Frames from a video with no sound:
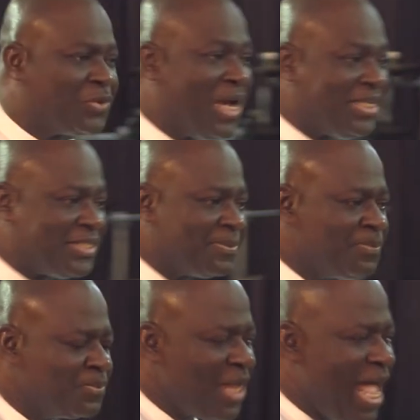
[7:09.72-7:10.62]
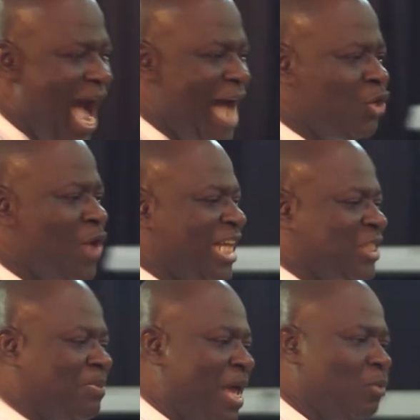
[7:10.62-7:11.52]
grace, how do you
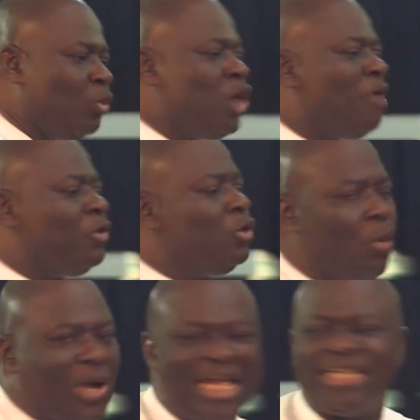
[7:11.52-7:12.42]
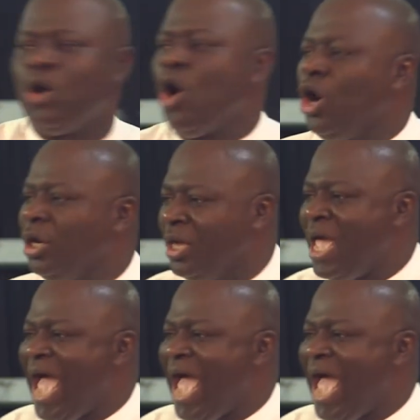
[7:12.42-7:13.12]
explain? We don't even know whether the whole